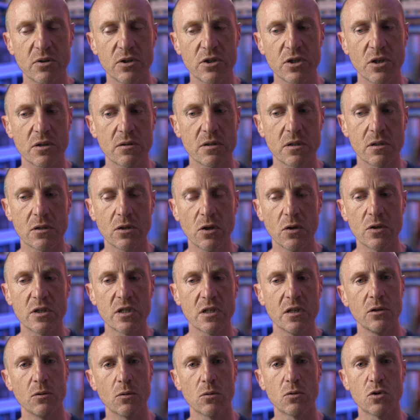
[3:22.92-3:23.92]
produce goods,
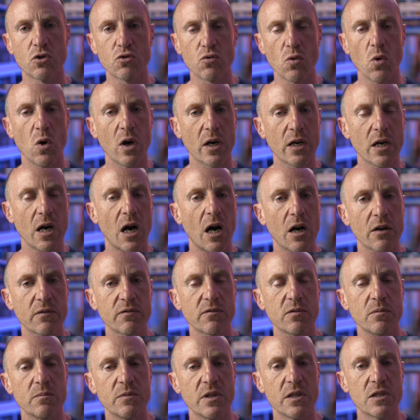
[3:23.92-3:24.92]
you'll draw a card
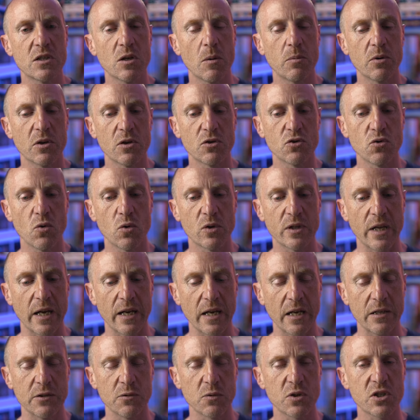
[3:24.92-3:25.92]
from the top of the draw deck
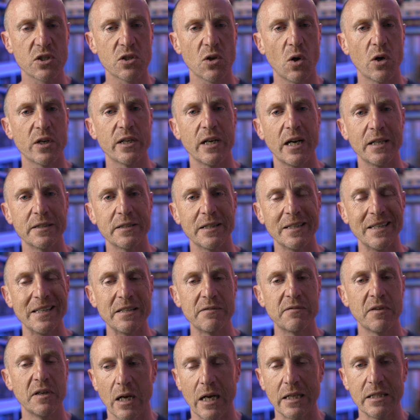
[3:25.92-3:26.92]
and you'll slide
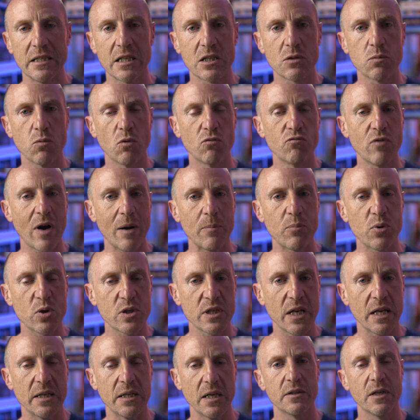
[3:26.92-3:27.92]
underneath, and this will
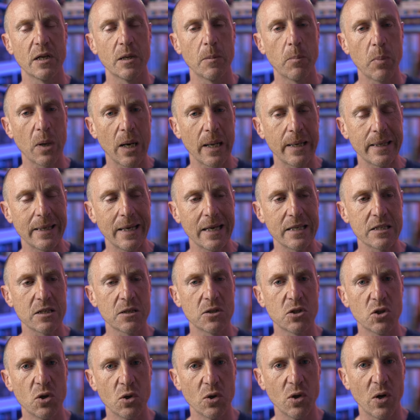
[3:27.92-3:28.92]
represent that the planet has a
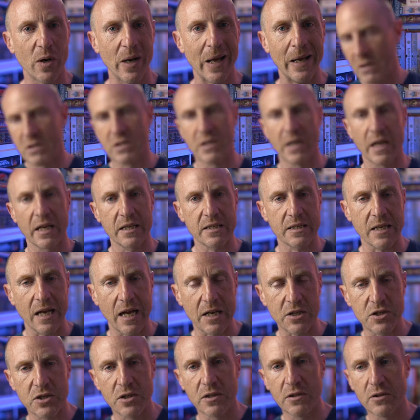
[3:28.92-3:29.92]
good on it. So next
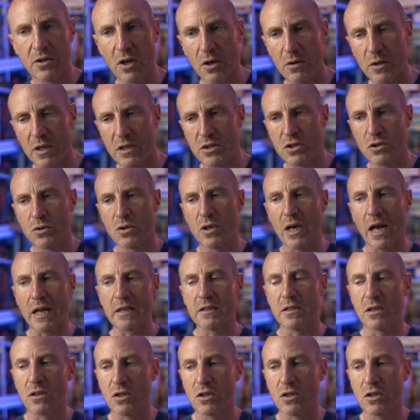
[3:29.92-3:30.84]
action you could do is you can